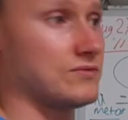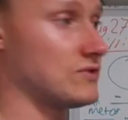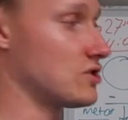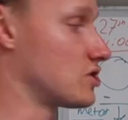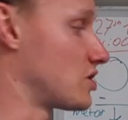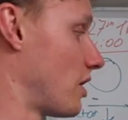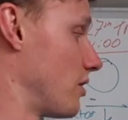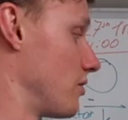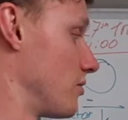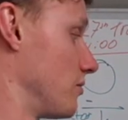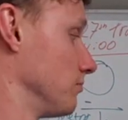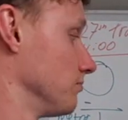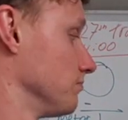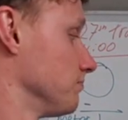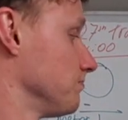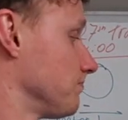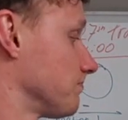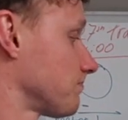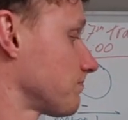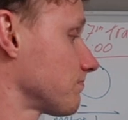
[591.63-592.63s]
So
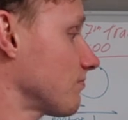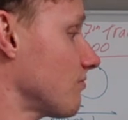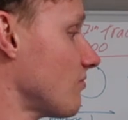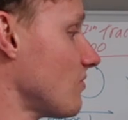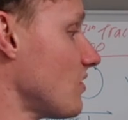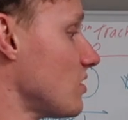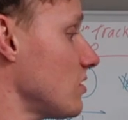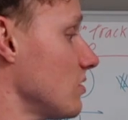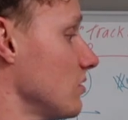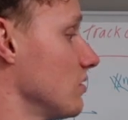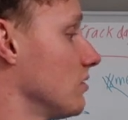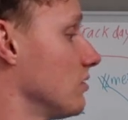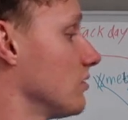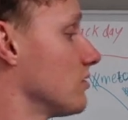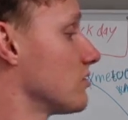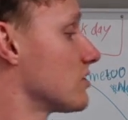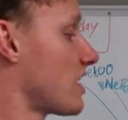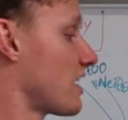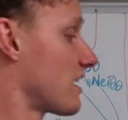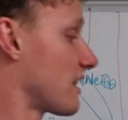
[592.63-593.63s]

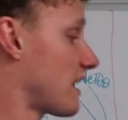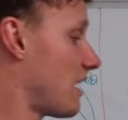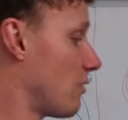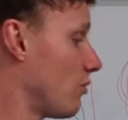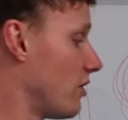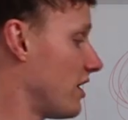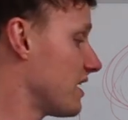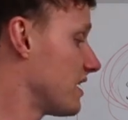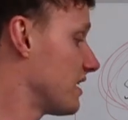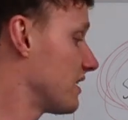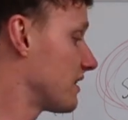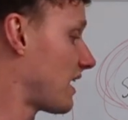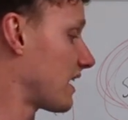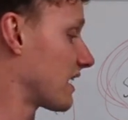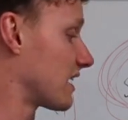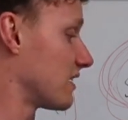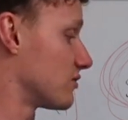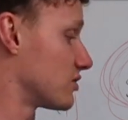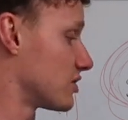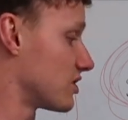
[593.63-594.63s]
take that away,
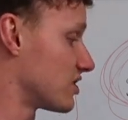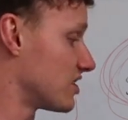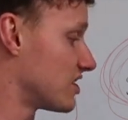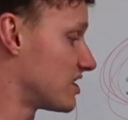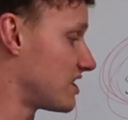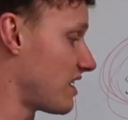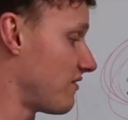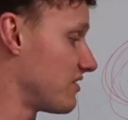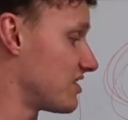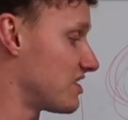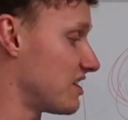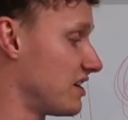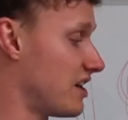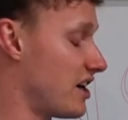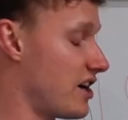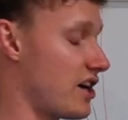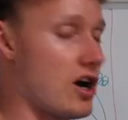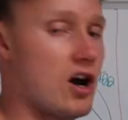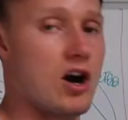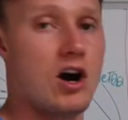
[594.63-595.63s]
that gives us
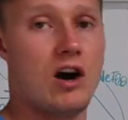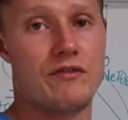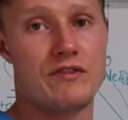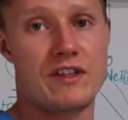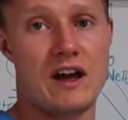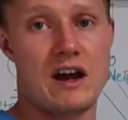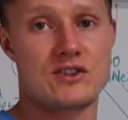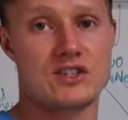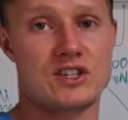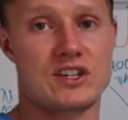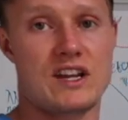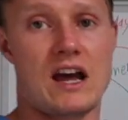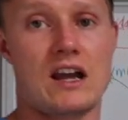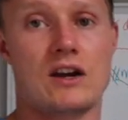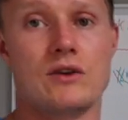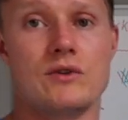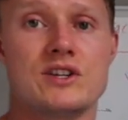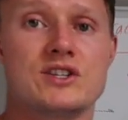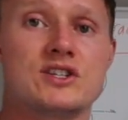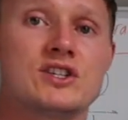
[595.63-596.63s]
17,500
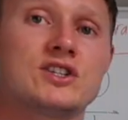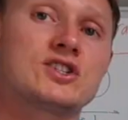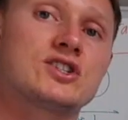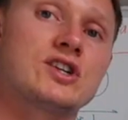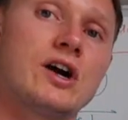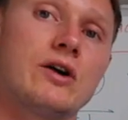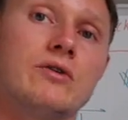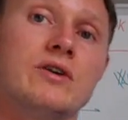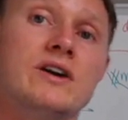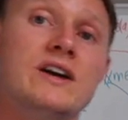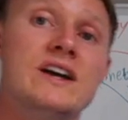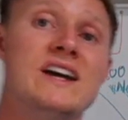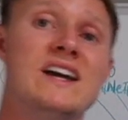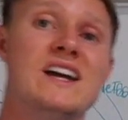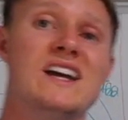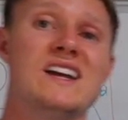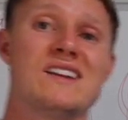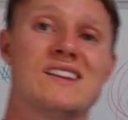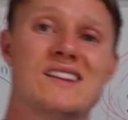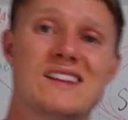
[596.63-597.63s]
calories. So
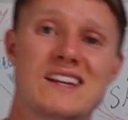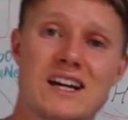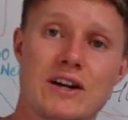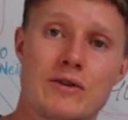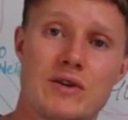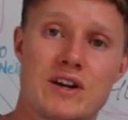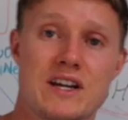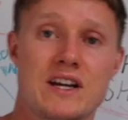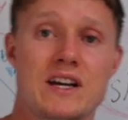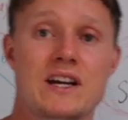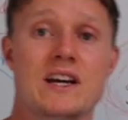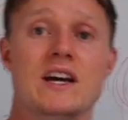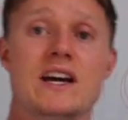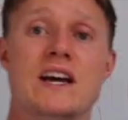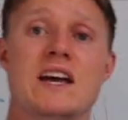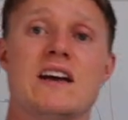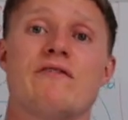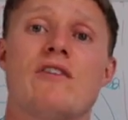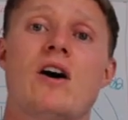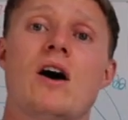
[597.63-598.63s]
in theory,
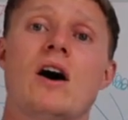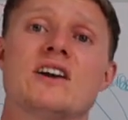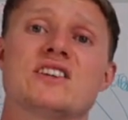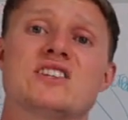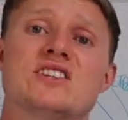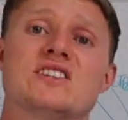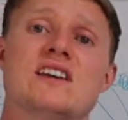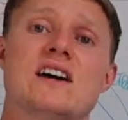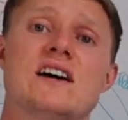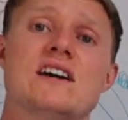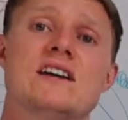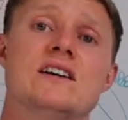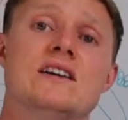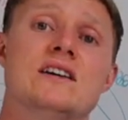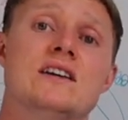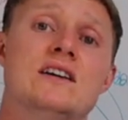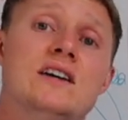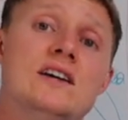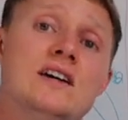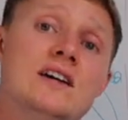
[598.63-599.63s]
if I
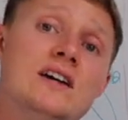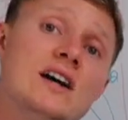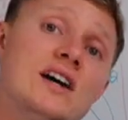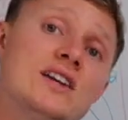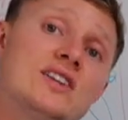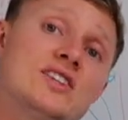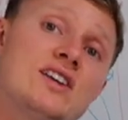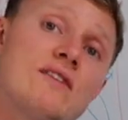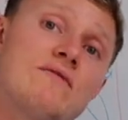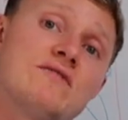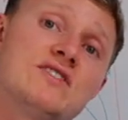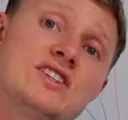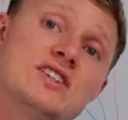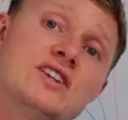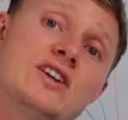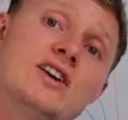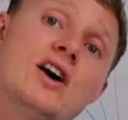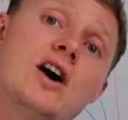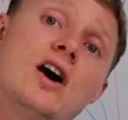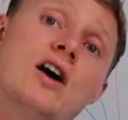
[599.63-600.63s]
stay at
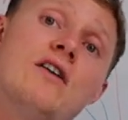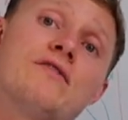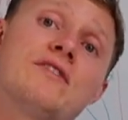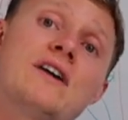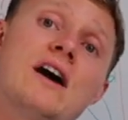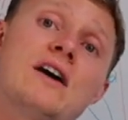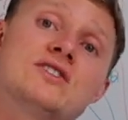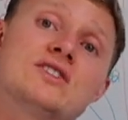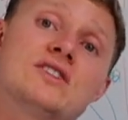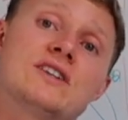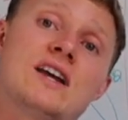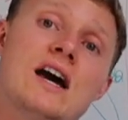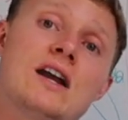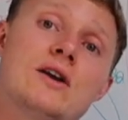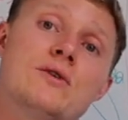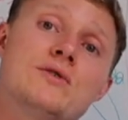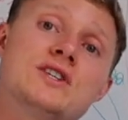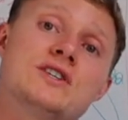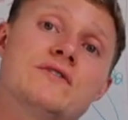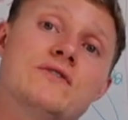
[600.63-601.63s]
17,500
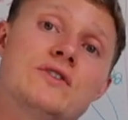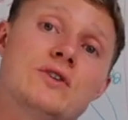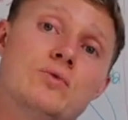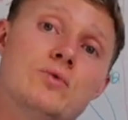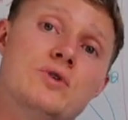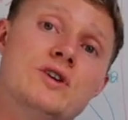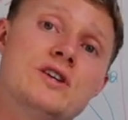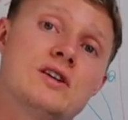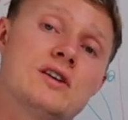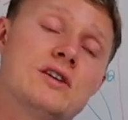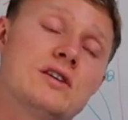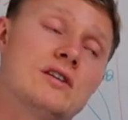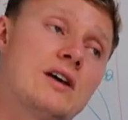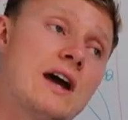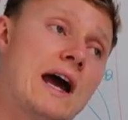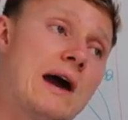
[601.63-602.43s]
calories for the week.